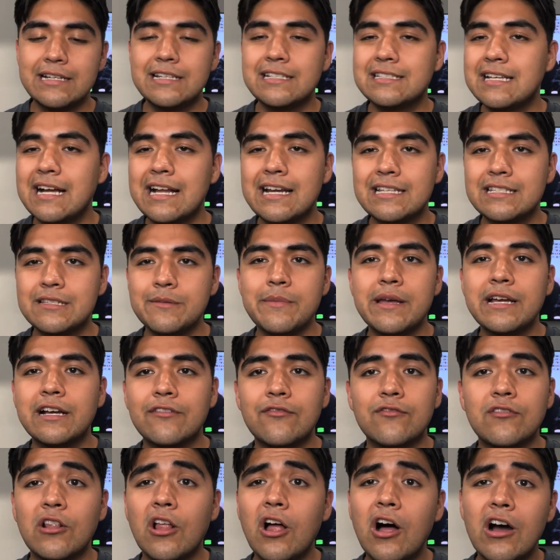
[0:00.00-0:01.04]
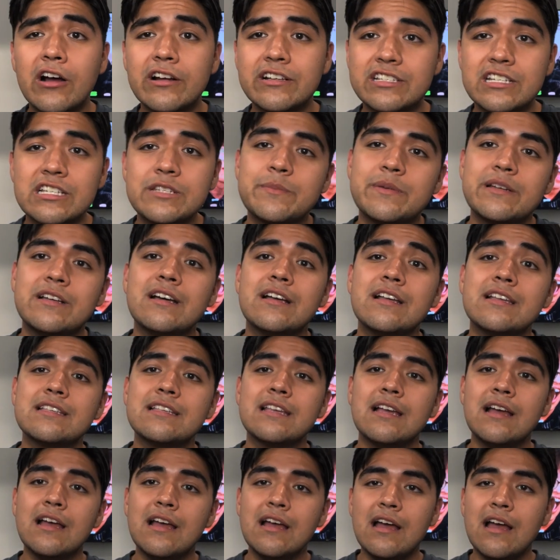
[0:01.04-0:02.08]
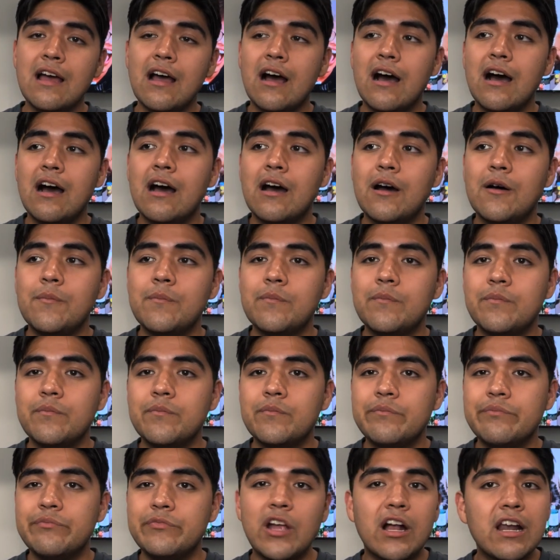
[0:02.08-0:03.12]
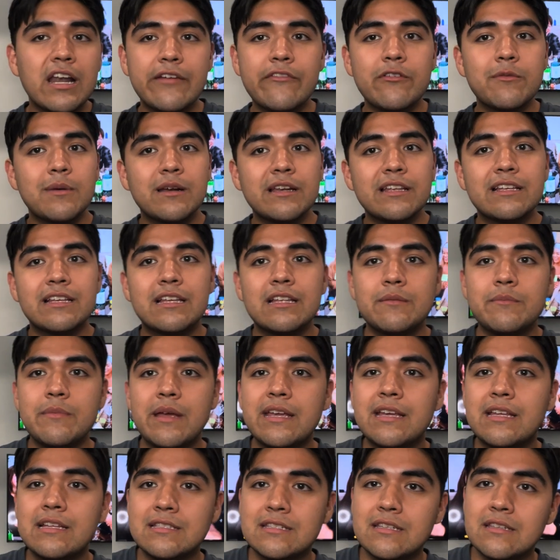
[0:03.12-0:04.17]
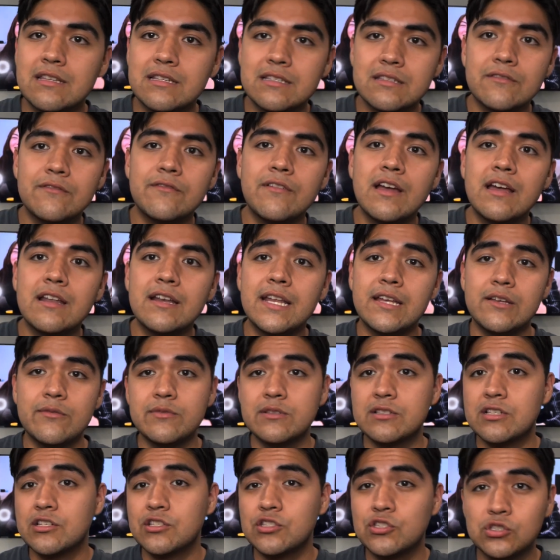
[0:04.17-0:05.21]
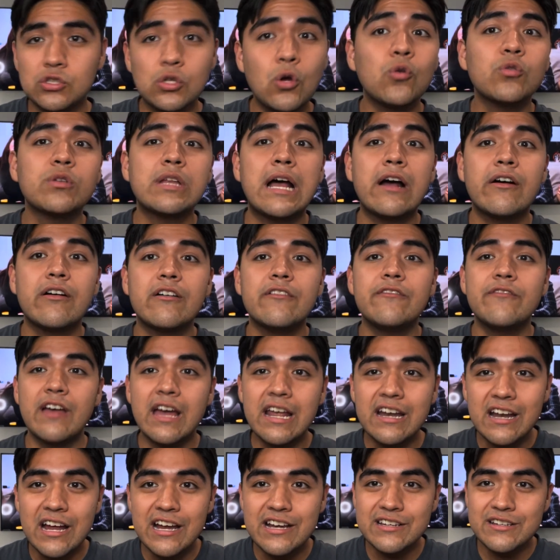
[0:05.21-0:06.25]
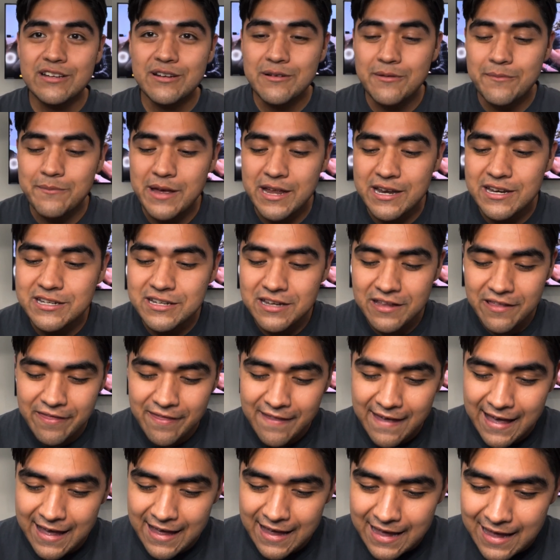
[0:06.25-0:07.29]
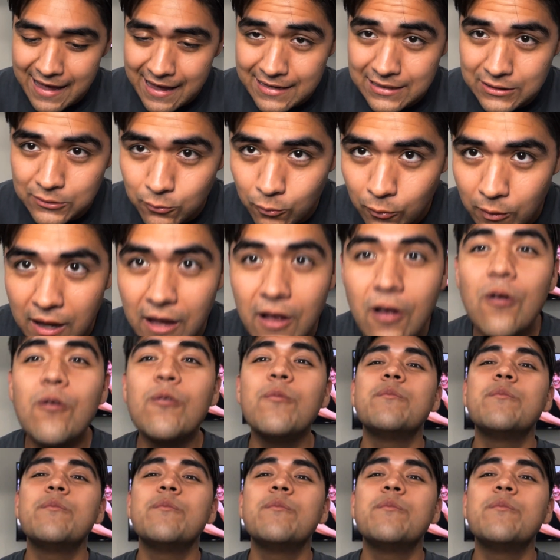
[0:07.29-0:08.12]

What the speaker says: decided to make a vlog just because not everybody can make it to this event. It was a sold out event. I should have mentioned that as well,